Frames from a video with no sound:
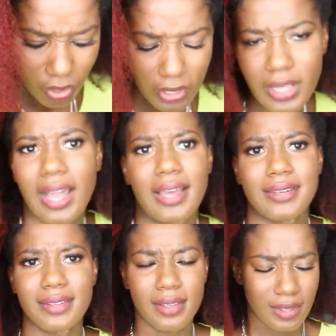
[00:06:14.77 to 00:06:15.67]
Hold on.
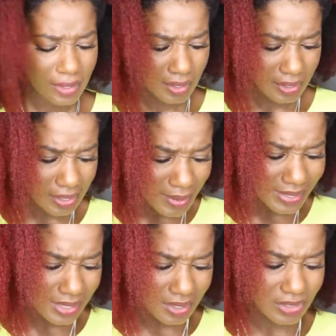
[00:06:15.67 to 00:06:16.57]
Give
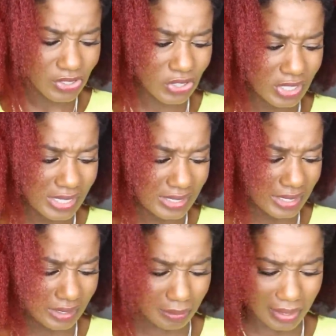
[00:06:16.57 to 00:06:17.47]
me a second to study
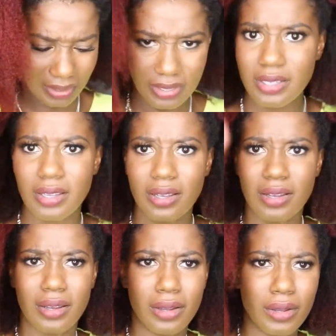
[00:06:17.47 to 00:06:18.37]
this little bit.
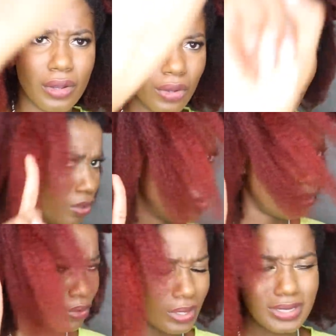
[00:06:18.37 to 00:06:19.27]

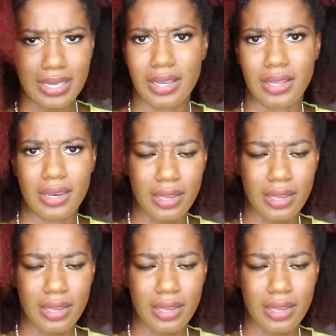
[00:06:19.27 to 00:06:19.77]
One second.